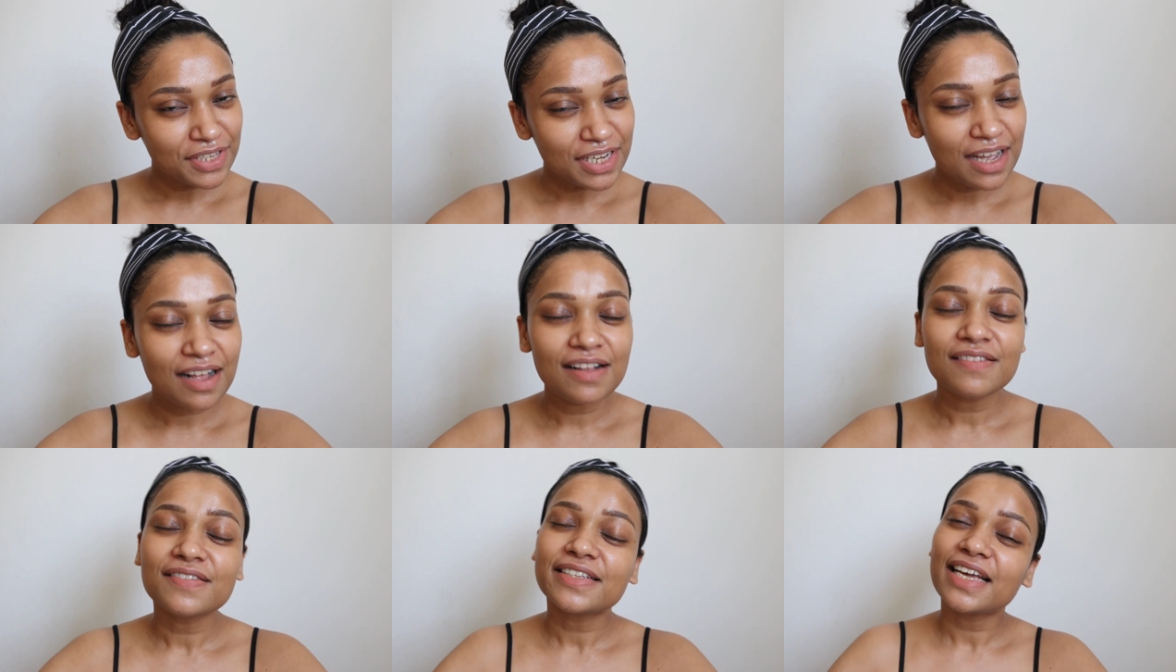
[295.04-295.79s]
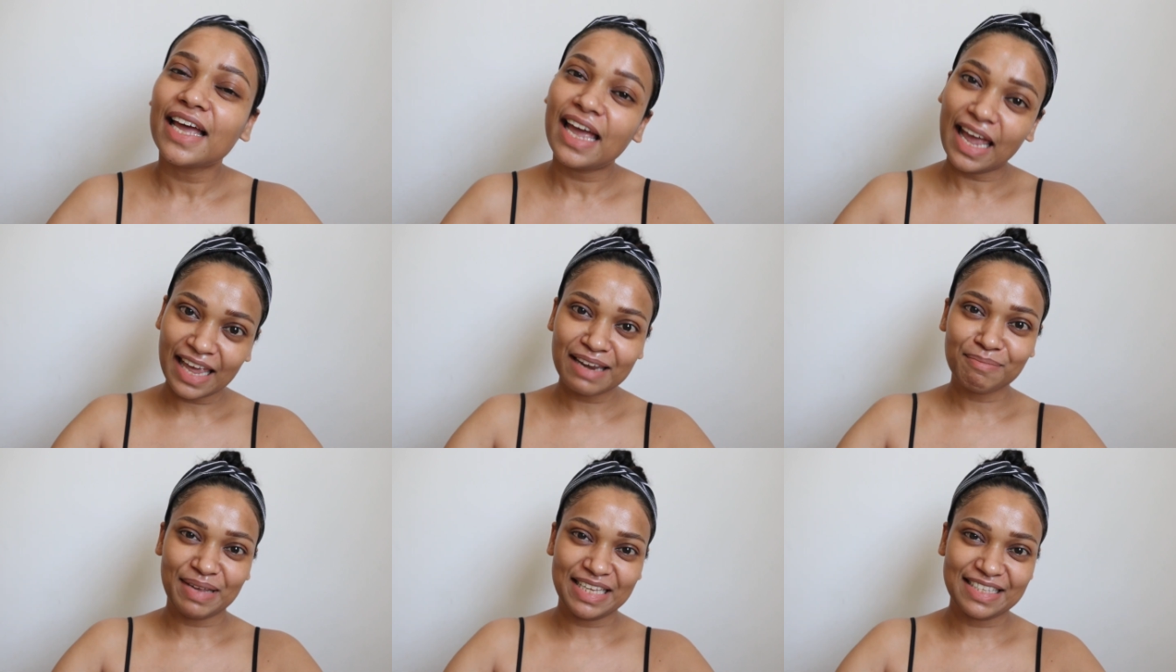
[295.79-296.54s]
yourselves
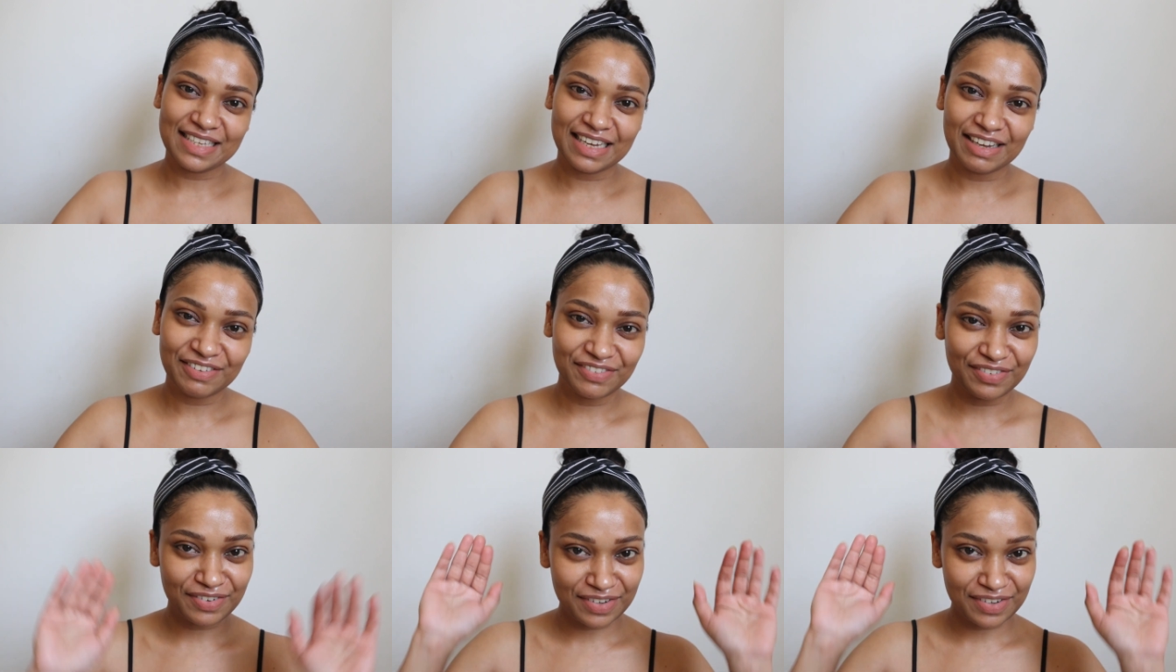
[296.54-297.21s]
and be safe.